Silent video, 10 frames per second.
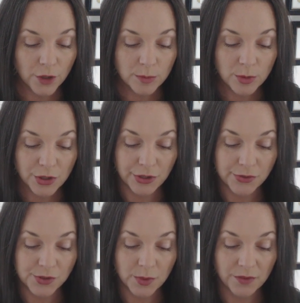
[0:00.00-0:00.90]
verbal
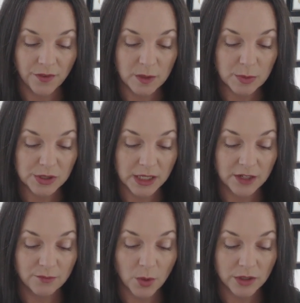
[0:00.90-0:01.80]
cues with
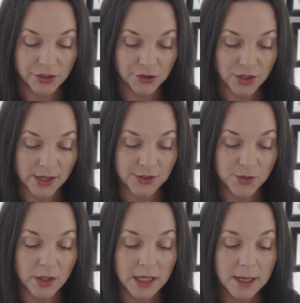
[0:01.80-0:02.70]
50% of bolus
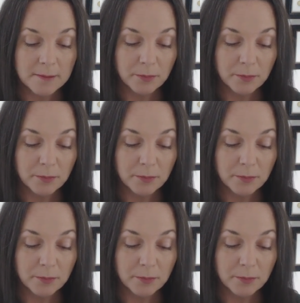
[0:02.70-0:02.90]
trials with